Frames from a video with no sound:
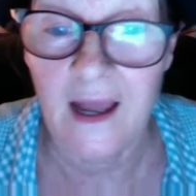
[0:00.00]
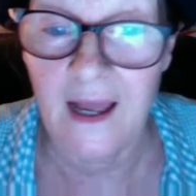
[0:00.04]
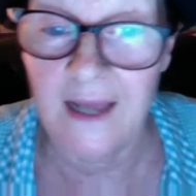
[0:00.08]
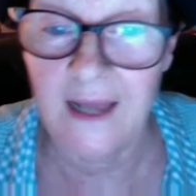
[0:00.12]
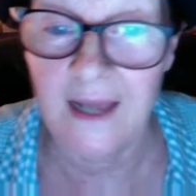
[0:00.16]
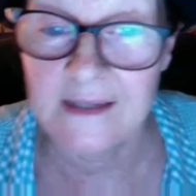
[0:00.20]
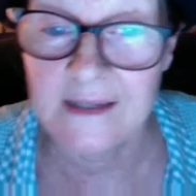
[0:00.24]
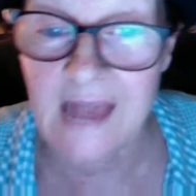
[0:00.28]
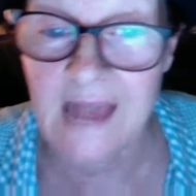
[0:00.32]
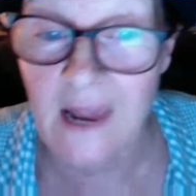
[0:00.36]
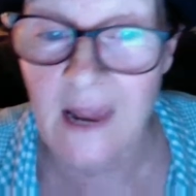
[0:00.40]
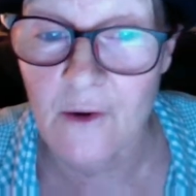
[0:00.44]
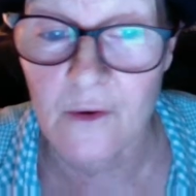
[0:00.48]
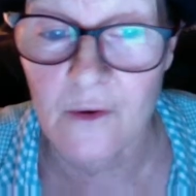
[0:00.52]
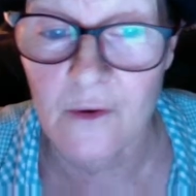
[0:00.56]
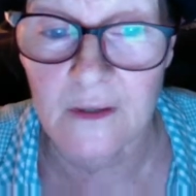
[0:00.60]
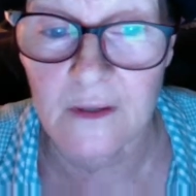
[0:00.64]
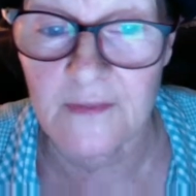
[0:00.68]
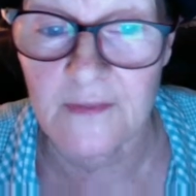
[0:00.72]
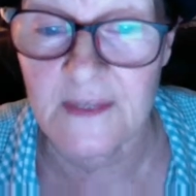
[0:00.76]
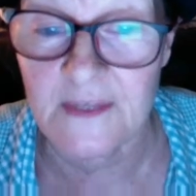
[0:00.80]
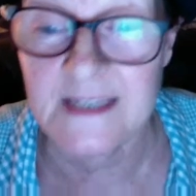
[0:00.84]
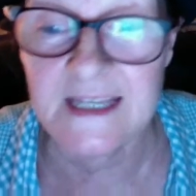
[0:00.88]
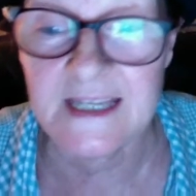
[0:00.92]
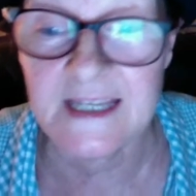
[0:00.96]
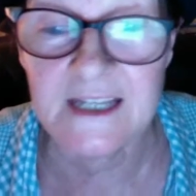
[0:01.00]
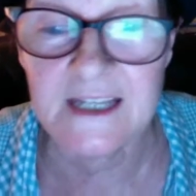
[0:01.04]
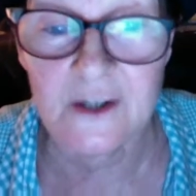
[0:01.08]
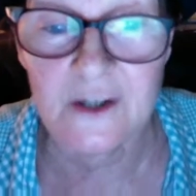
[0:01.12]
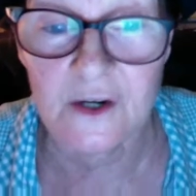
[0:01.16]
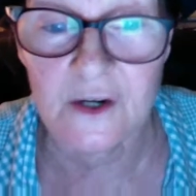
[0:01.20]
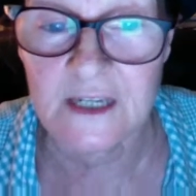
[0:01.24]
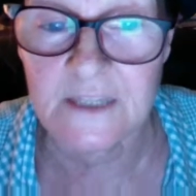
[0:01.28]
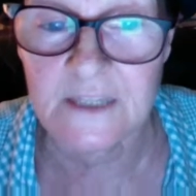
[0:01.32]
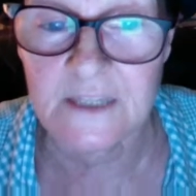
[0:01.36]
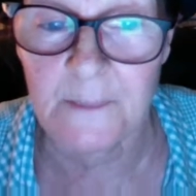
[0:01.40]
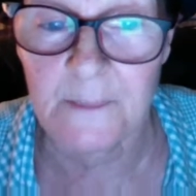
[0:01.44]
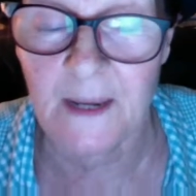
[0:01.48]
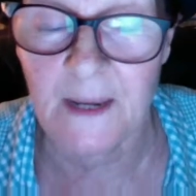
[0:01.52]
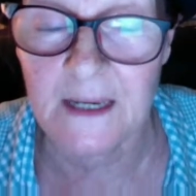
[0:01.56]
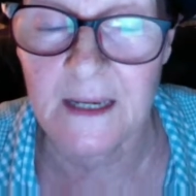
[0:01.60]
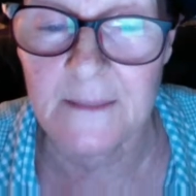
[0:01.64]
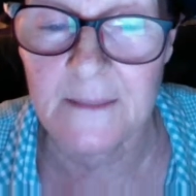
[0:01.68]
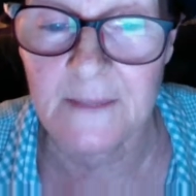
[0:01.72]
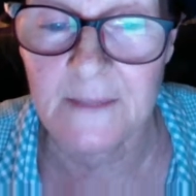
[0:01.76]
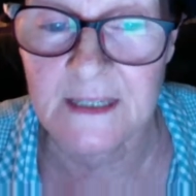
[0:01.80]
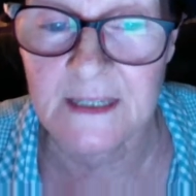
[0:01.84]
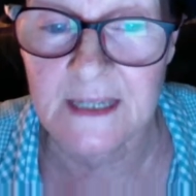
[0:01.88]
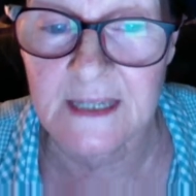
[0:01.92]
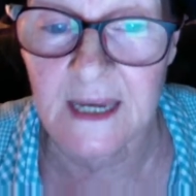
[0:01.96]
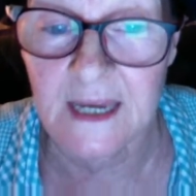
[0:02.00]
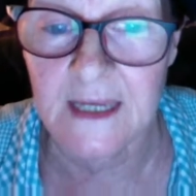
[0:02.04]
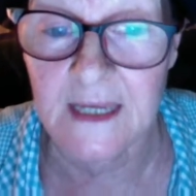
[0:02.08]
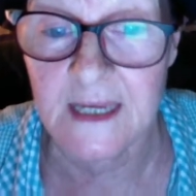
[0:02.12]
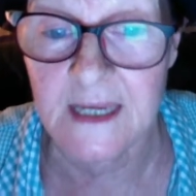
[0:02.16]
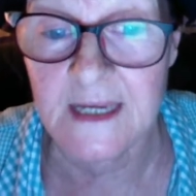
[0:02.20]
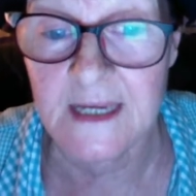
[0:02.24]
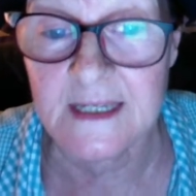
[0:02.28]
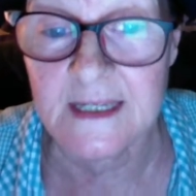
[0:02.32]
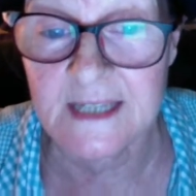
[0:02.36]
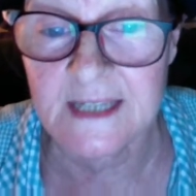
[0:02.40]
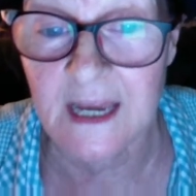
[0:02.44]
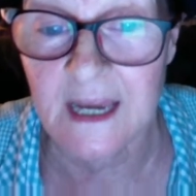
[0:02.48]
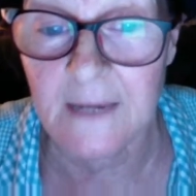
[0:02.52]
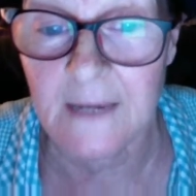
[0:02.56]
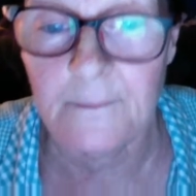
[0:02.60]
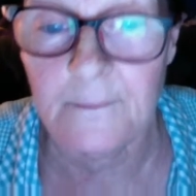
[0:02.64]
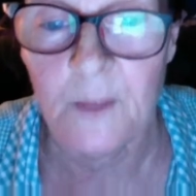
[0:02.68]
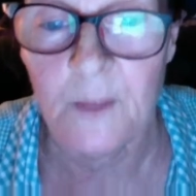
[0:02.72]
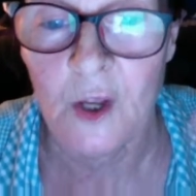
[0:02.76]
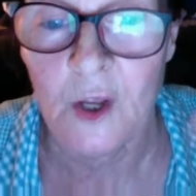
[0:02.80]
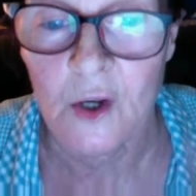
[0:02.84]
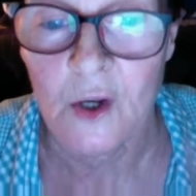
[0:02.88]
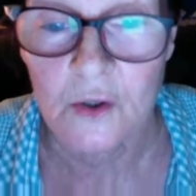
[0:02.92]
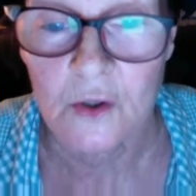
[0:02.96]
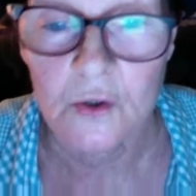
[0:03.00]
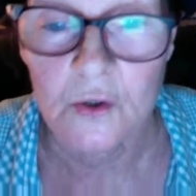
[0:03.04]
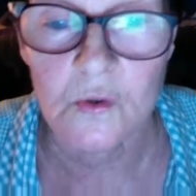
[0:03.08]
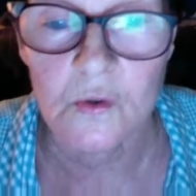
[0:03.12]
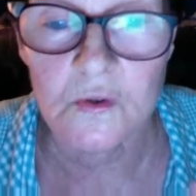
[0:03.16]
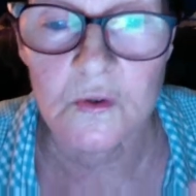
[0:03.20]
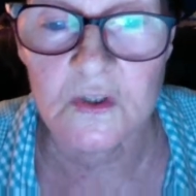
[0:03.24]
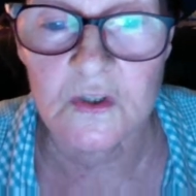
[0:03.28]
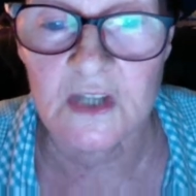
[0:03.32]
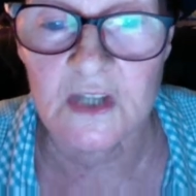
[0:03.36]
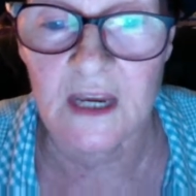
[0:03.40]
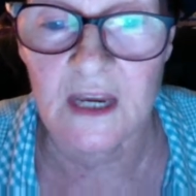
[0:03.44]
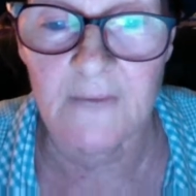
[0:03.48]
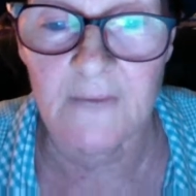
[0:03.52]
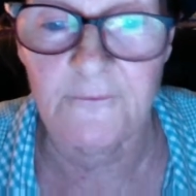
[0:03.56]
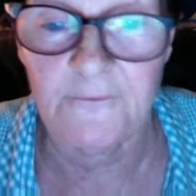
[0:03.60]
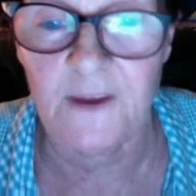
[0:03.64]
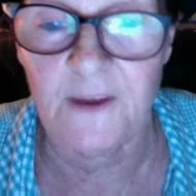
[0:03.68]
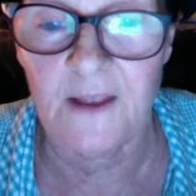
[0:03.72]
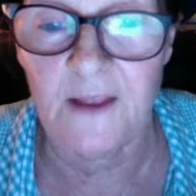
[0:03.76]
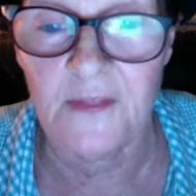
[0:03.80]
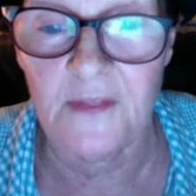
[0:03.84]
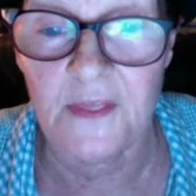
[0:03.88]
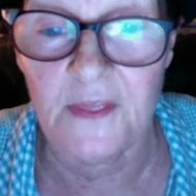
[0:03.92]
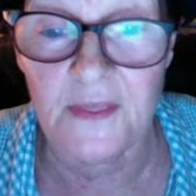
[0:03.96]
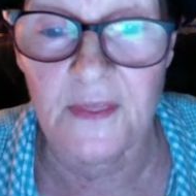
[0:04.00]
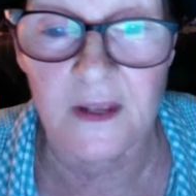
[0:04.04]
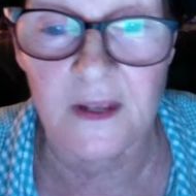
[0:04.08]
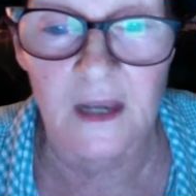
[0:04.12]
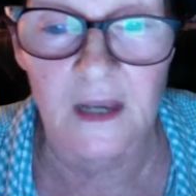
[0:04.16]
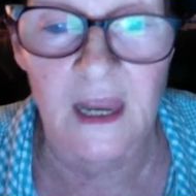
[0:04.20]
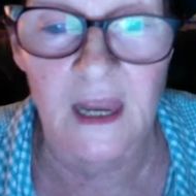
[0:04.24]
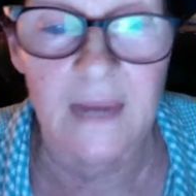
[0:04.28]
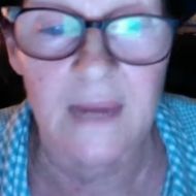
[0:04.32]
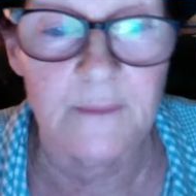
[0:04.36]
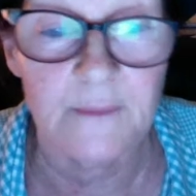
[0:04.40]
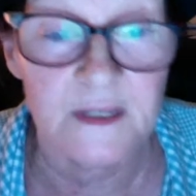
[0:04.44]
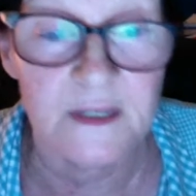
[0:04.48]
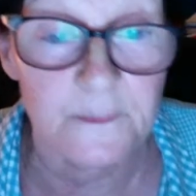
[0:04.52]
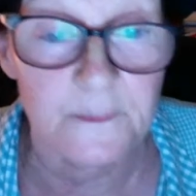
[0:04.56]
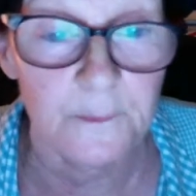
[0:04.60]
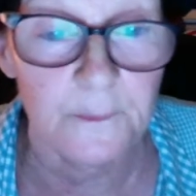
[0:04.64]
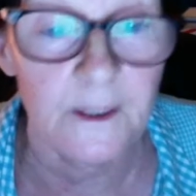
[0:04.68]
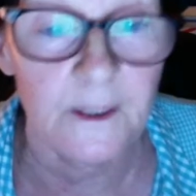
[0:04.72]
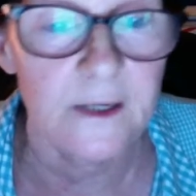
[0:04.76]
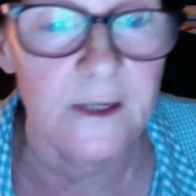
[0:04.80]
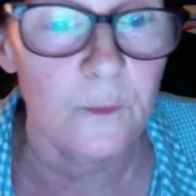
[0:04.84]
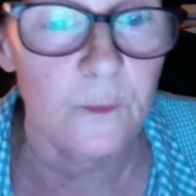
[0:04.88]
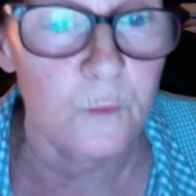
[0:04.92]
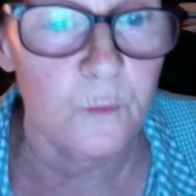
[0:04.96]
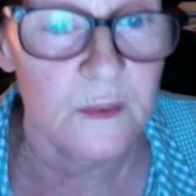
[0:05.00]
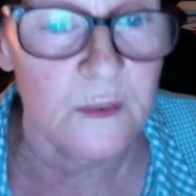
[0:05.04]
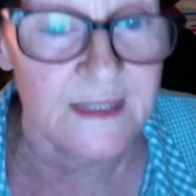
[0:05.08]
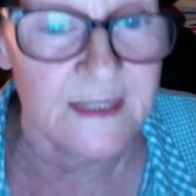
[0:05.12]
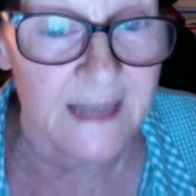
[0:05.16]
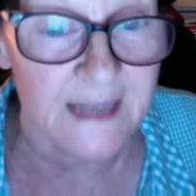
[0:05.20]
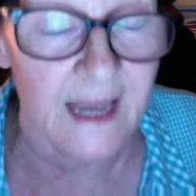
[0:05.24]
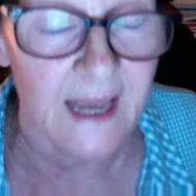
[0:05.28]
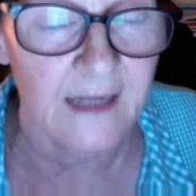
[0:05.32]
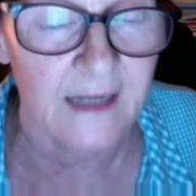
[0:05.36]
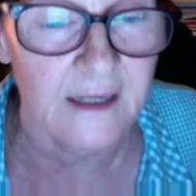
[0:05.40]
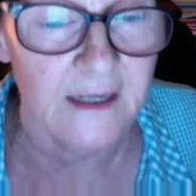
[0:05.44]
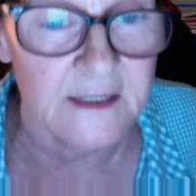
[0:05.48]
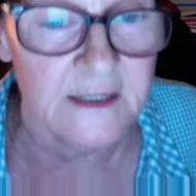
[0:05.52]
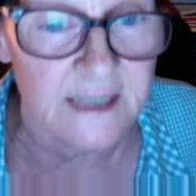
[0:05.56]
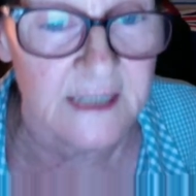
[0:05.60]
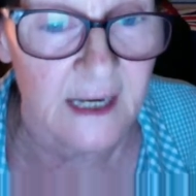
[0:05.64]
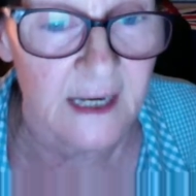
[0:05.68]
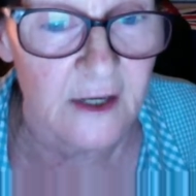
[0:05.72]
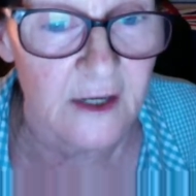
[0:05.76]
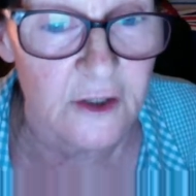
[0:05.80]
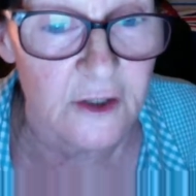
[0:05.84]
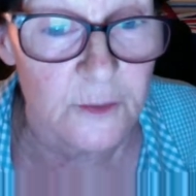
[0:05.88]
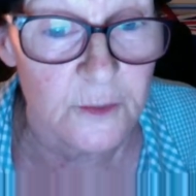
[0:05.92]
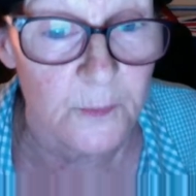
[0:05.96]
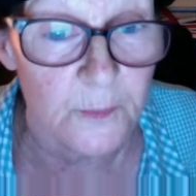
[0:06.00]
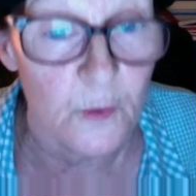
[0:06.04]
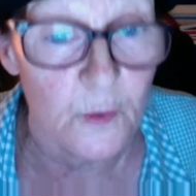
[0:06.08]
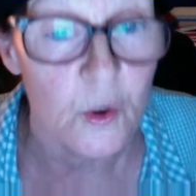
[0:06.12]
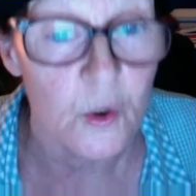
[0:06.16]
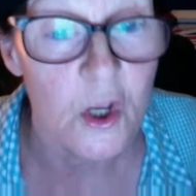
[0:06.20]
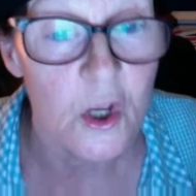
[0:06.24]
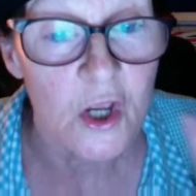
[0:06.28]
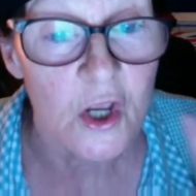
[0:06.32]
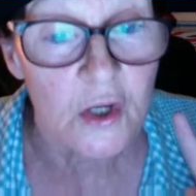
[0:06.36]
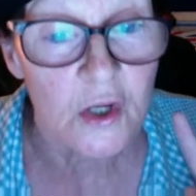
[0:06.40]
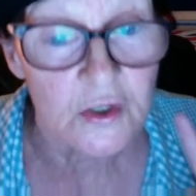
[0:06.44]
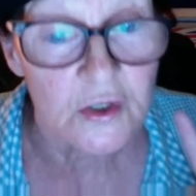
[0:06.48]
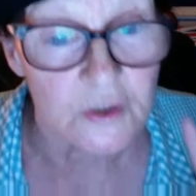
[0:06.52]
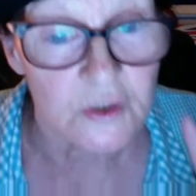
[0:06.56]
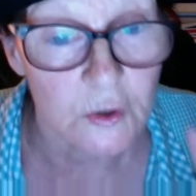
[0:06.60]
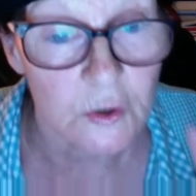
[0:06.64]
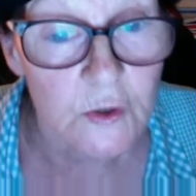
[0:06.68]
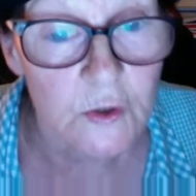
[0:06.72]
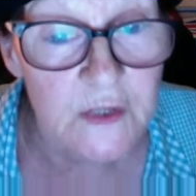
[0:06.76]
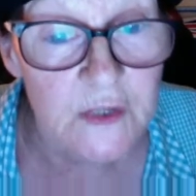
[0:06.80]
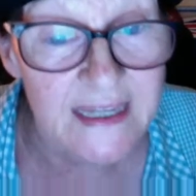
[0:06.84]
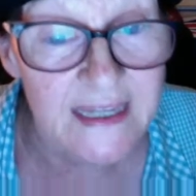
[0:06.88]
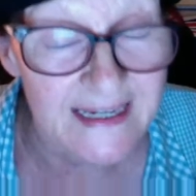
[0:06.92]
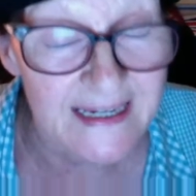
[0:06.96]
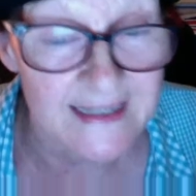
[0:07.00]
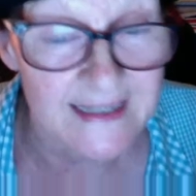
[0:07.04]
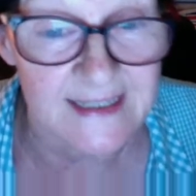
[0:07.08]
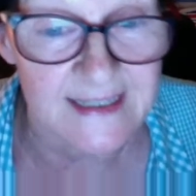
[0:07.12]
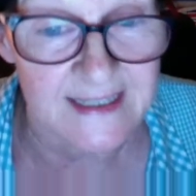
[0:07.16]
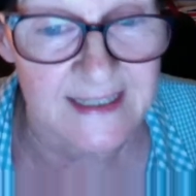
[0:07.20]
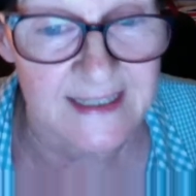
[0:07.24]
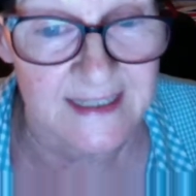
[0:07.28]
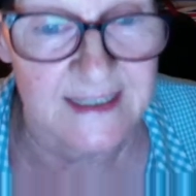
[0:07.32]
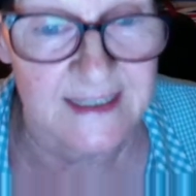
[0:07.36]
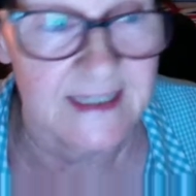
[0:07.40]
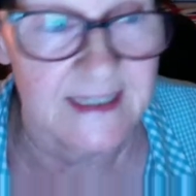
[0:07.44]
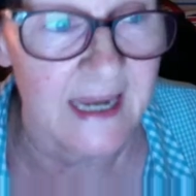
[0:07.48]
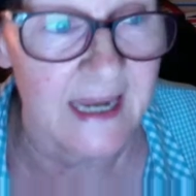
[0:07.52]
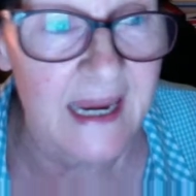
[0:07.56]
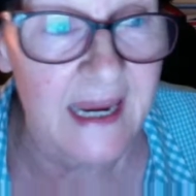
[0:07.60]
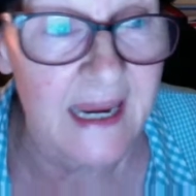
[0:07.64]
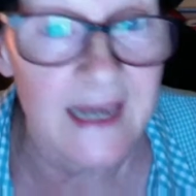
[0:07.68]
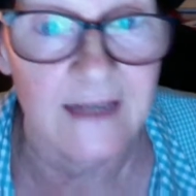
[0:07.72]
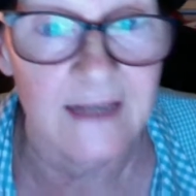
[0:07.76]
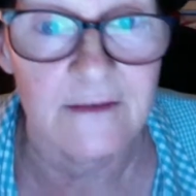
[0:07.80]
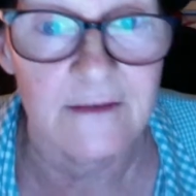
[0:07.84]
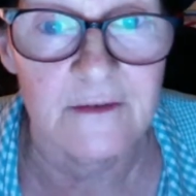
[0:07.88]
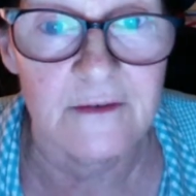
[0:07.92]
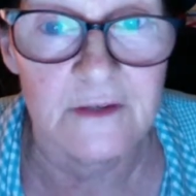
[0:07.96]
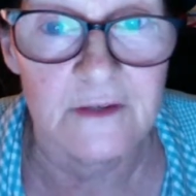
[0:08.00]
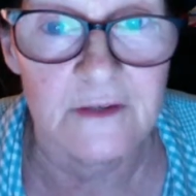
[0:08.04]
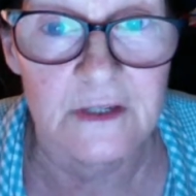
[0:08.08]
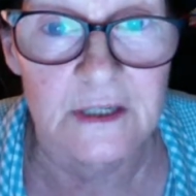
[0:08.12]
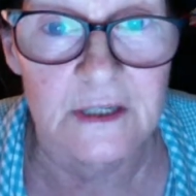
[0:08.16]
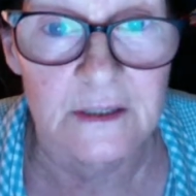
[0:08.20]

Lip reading: Now look at this. He's got a spelling mistake. He said, Court J found that the claim as pleaded was unintelligible to the extent,